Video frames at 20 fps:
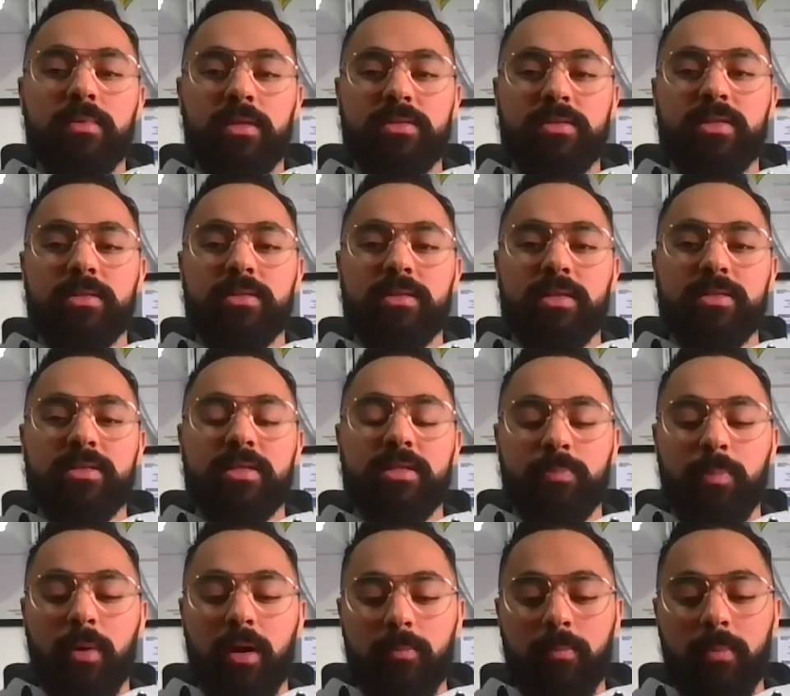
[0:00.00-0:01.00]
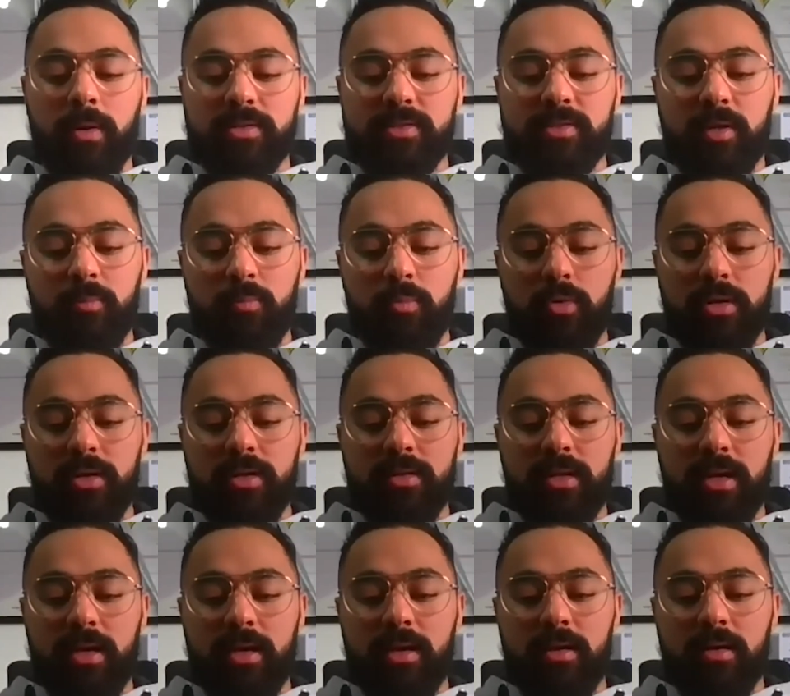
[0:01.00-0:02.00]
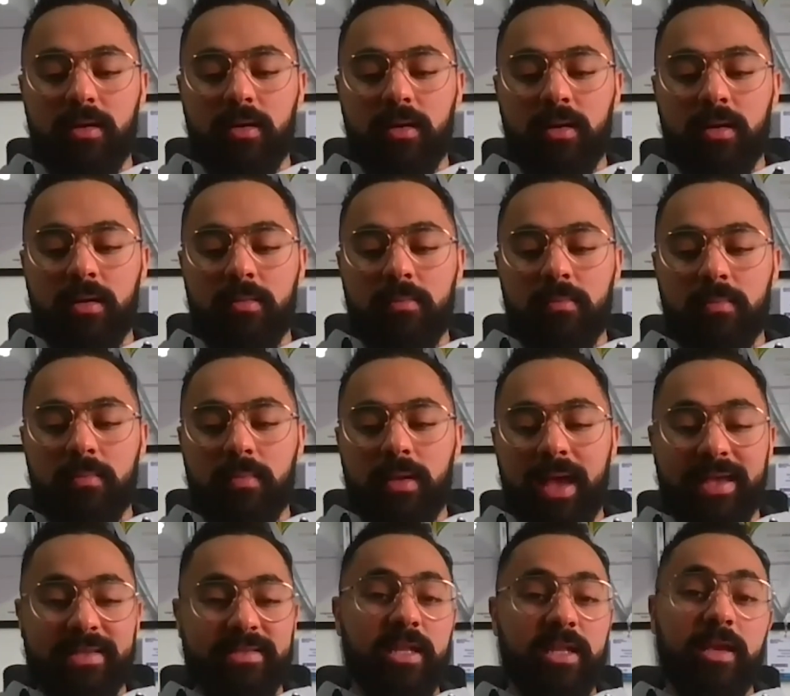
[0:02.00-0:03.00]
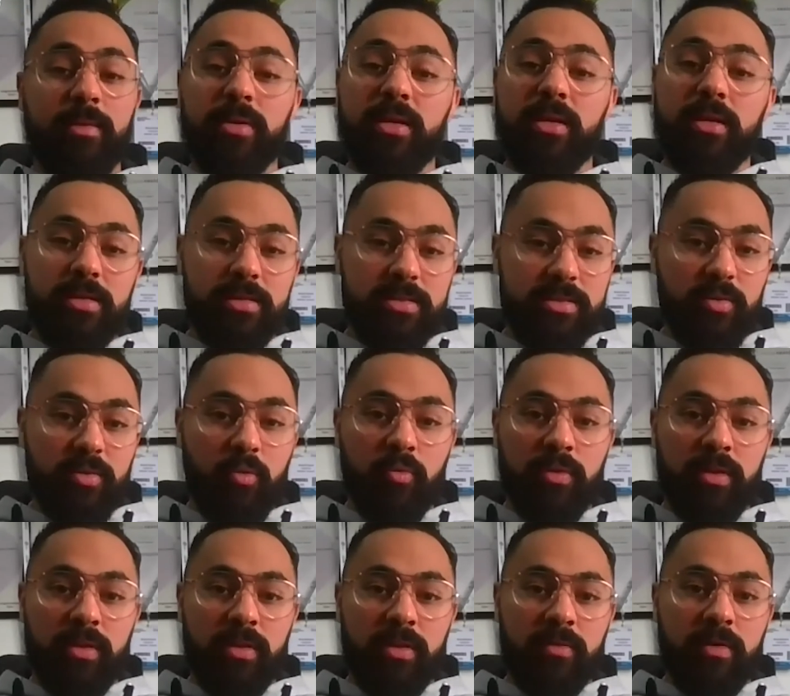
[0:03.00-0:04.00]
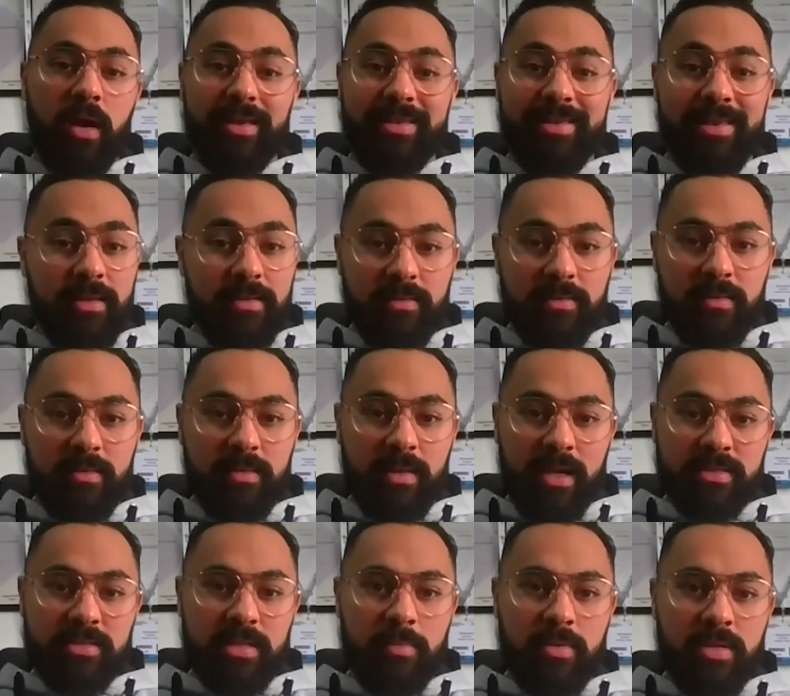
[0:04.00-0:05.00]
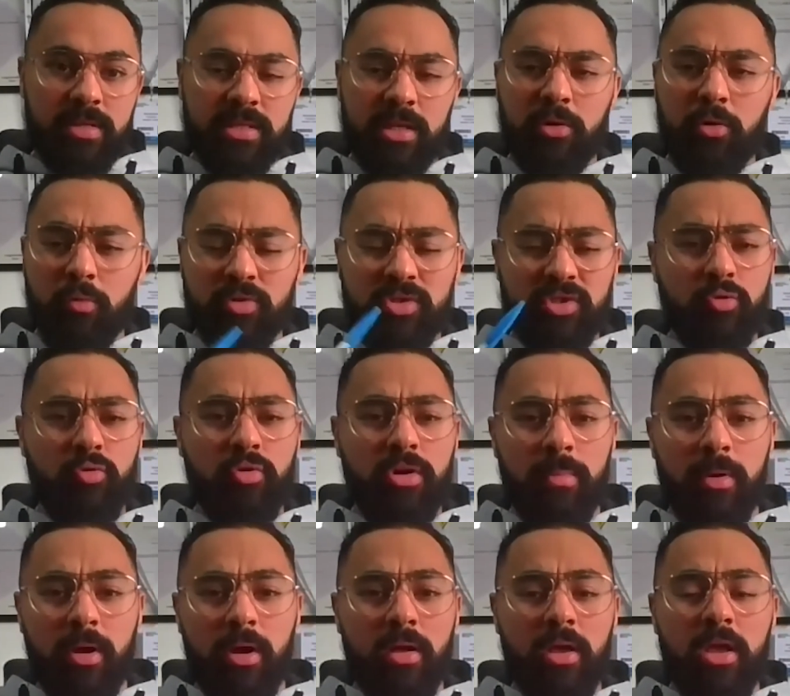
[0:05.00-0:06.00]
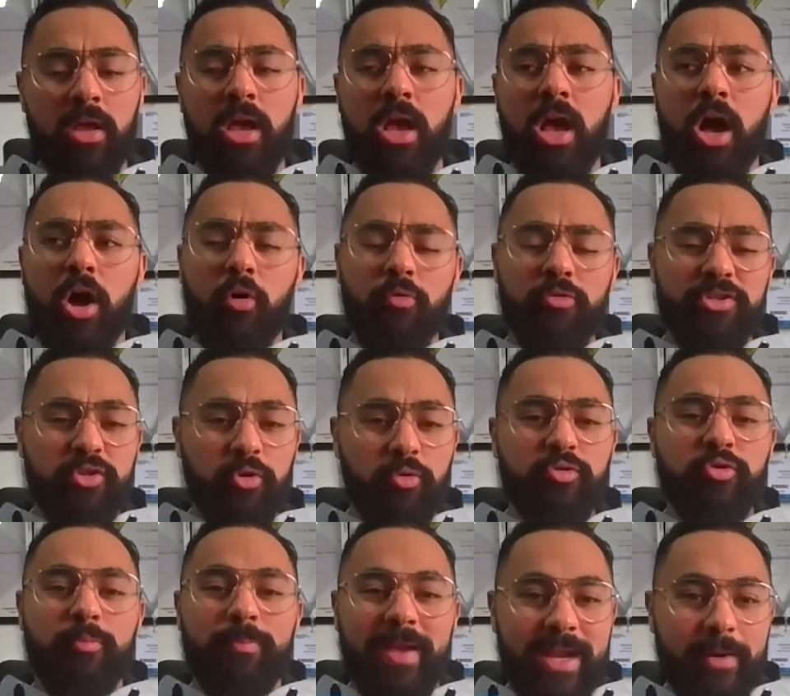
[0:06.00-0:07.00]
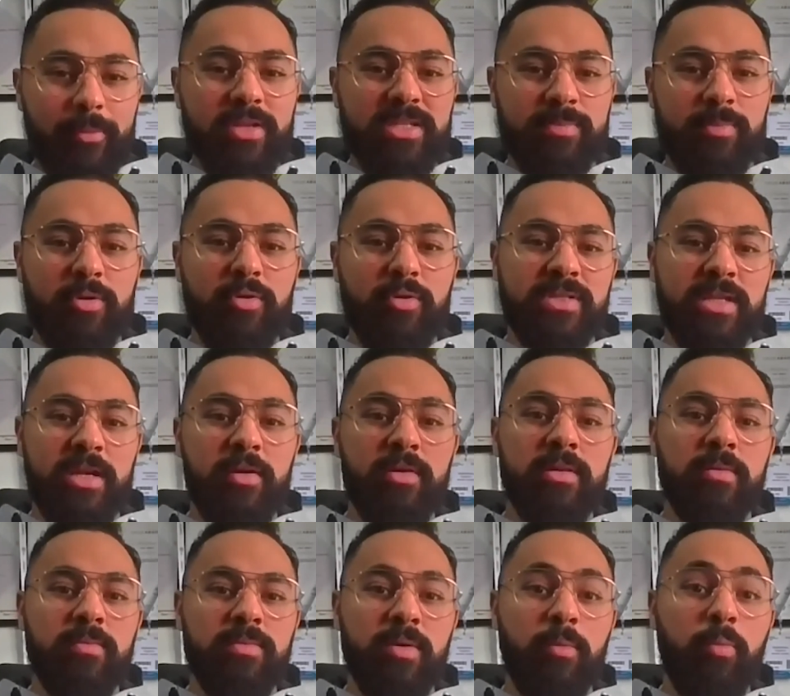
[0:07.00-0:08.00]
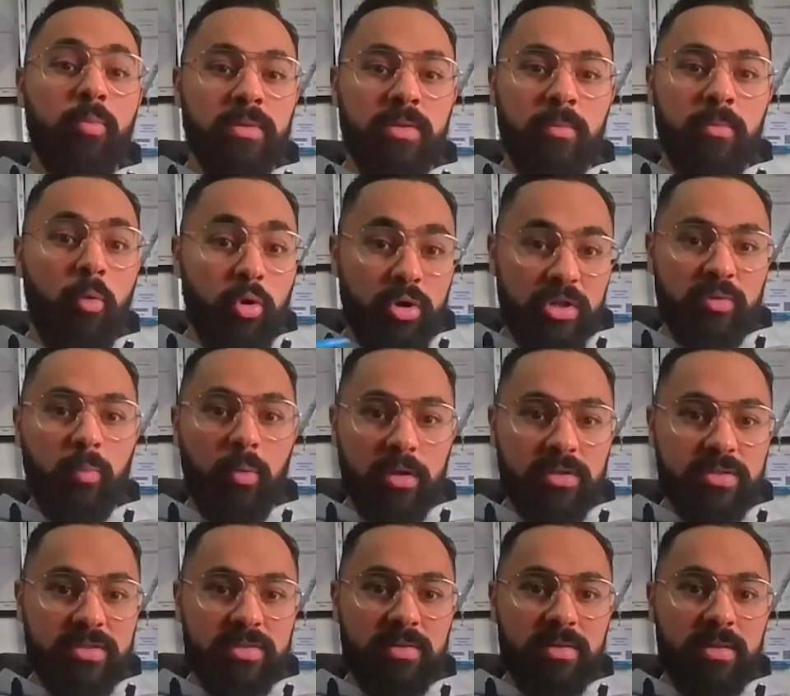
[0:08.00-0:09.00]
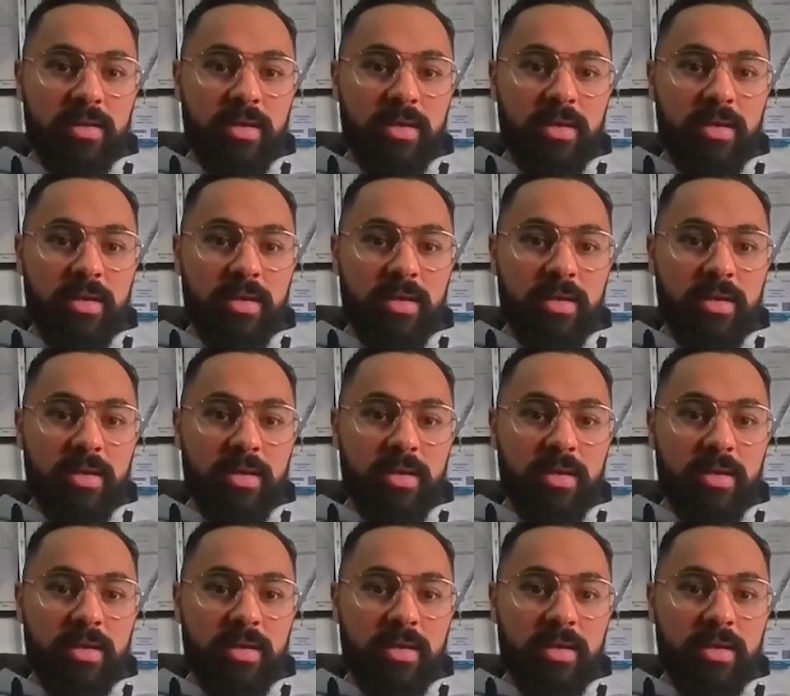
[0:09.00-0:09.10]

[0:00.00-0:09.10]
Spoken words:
this is but someone that has diabetes, or they've got a kid that has diabetes, and I always talk to parents, because they are the worried ones.